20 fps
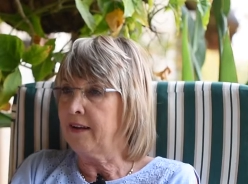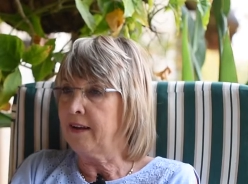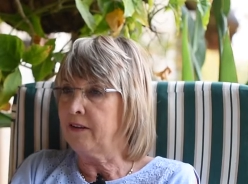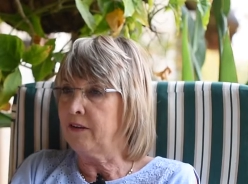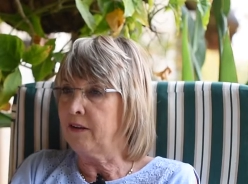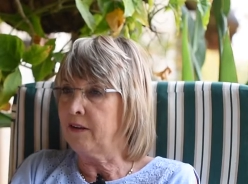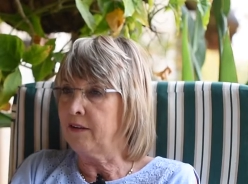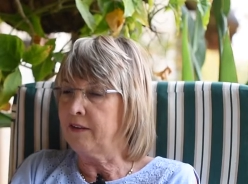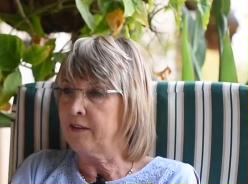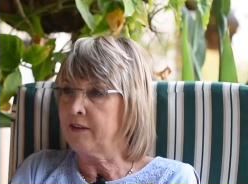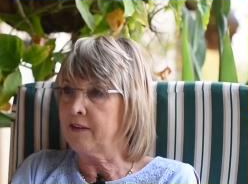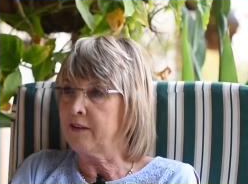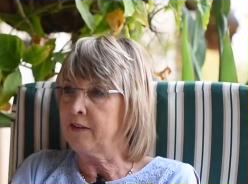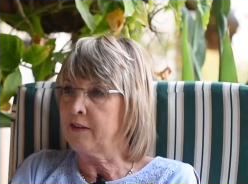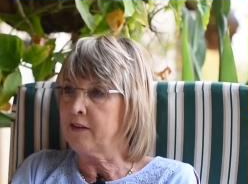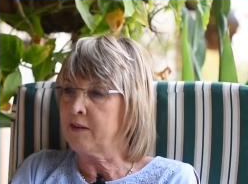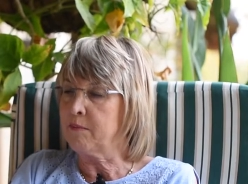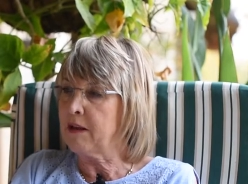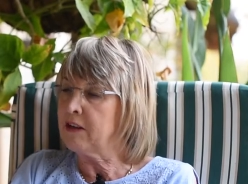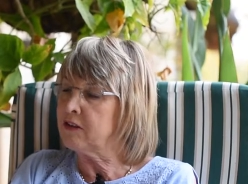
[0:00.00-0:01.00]
And I know
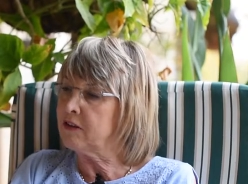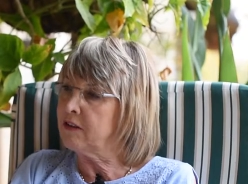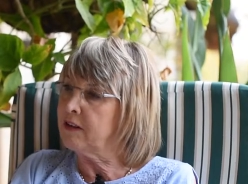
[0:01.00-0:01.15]
this is